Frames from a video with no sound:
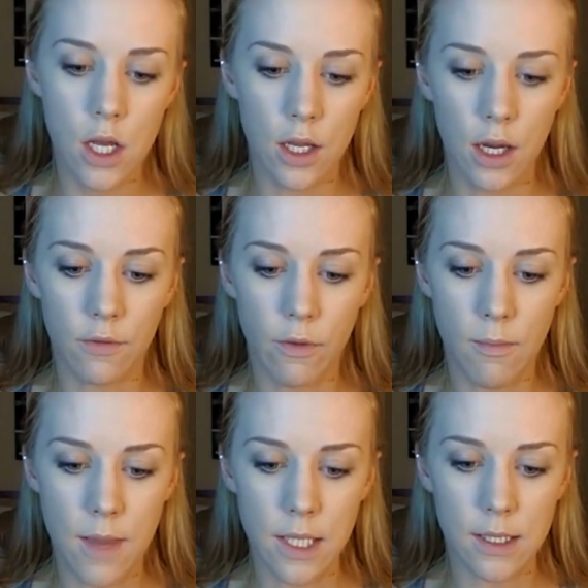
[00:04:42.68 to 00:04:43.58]
Get it
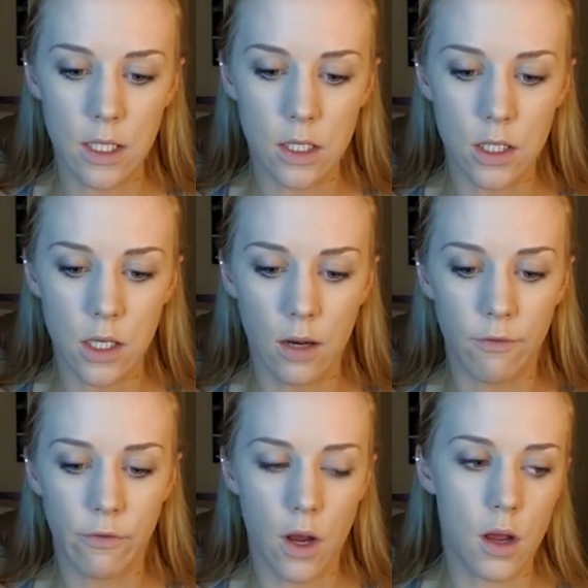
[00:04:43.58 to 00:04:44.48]
from Macy's, you can get it
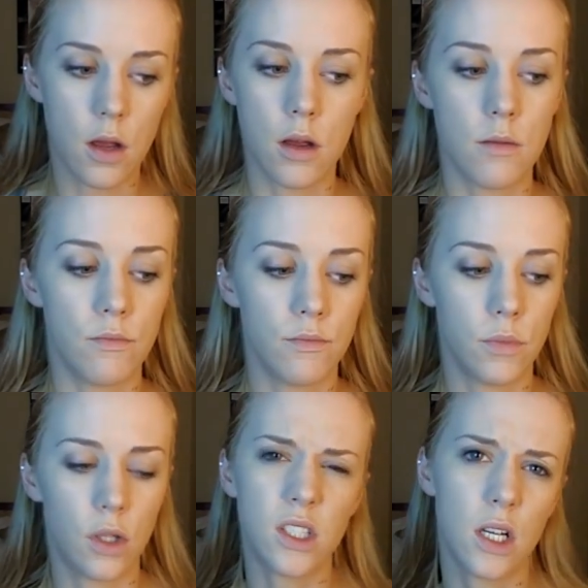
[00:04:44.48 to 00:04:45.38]
from
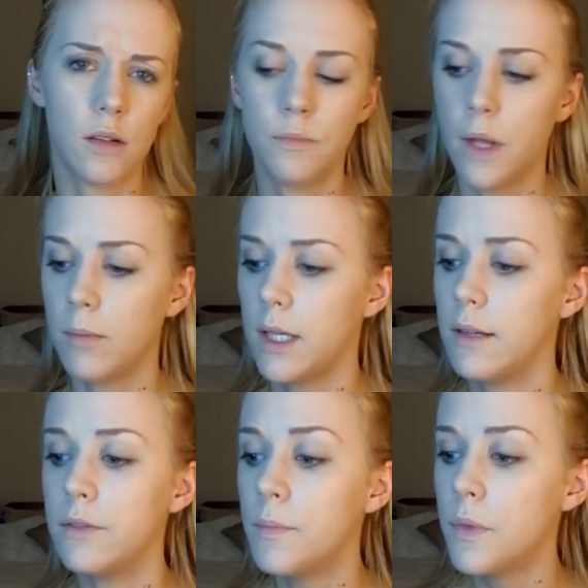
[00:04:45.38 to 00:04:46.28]
Ulta, I
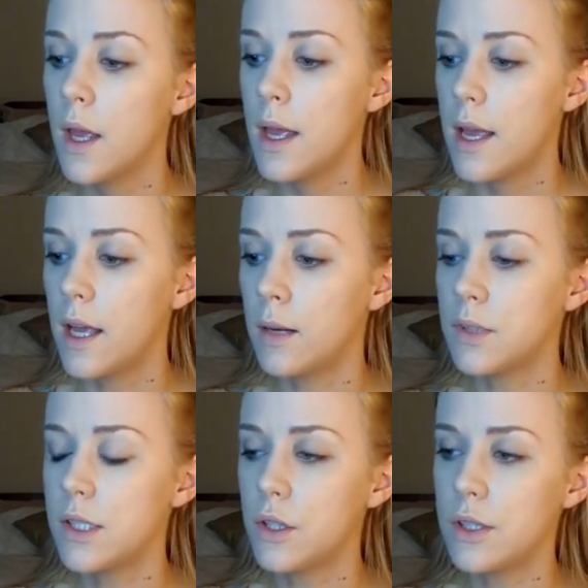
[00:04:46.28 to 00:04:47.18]
believe. And I'm
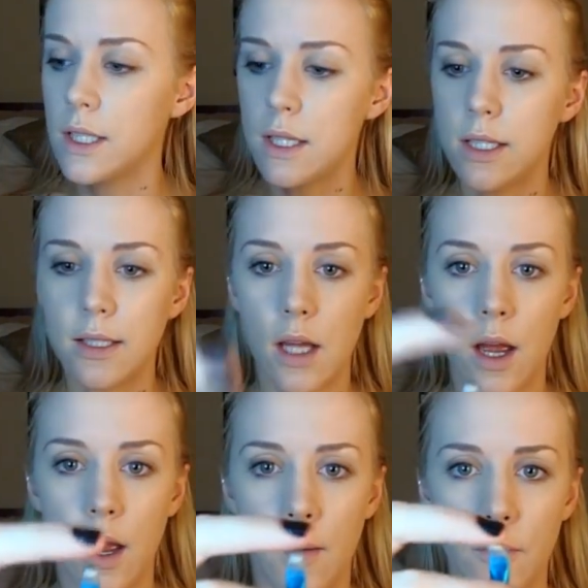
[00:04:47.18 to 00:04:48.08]
just using this
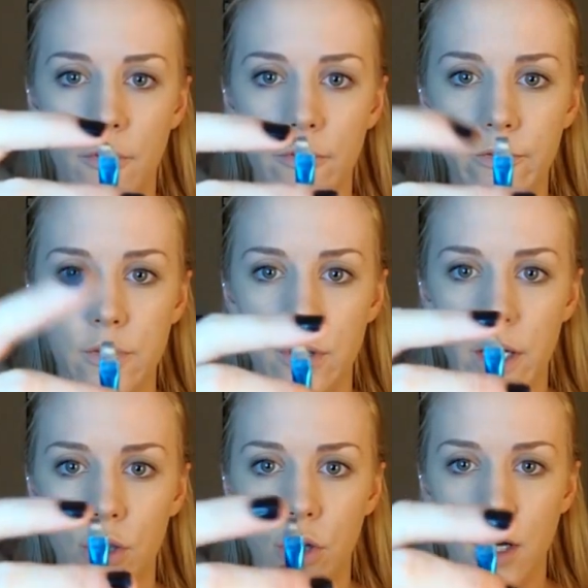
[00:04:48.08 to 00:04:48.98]

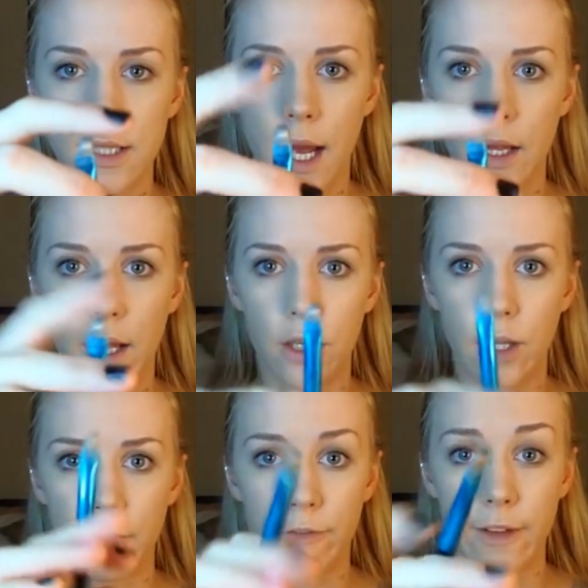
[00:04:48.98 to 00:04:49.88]
straight across eyeliner,
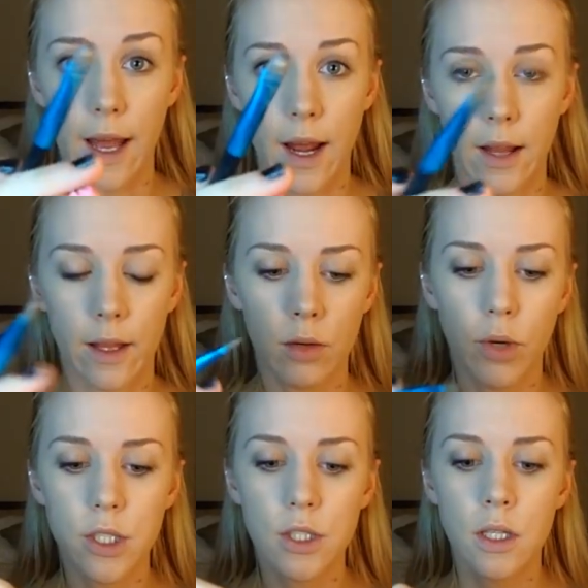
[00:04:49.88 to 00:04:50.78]
like flat eyeliner
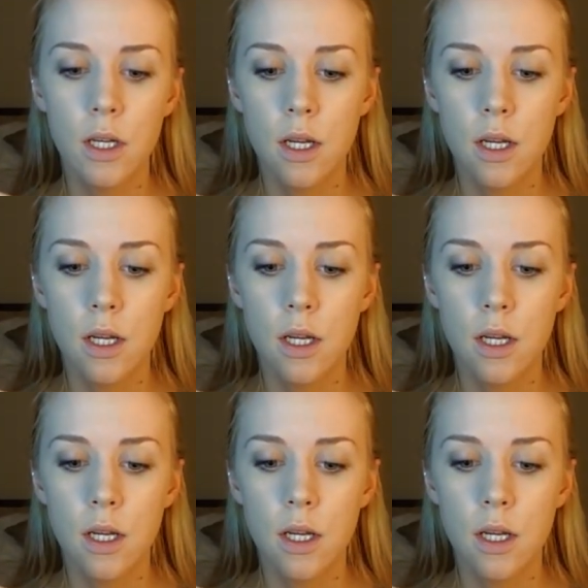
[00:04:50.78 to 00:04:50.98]
brush,